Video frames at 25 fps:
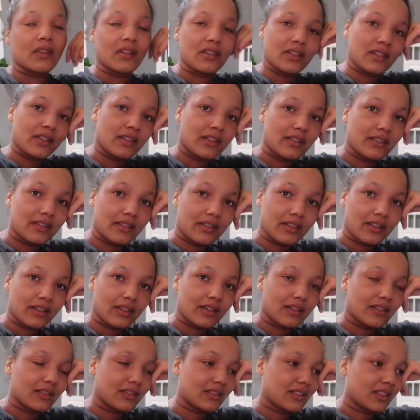I didn't see.
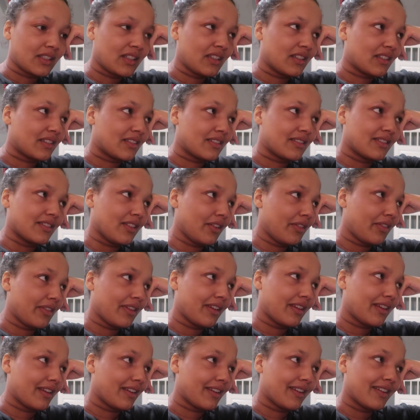Yeah,
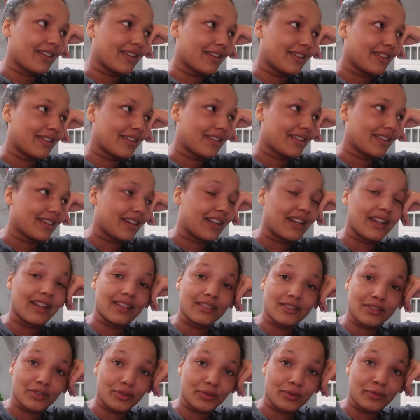nothing. I had
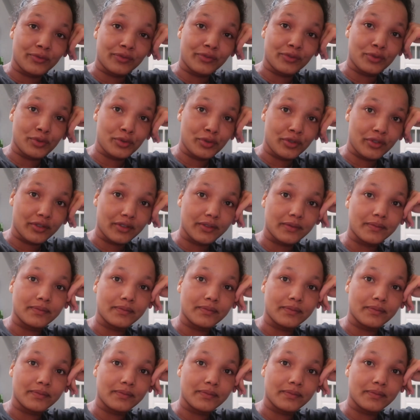good food.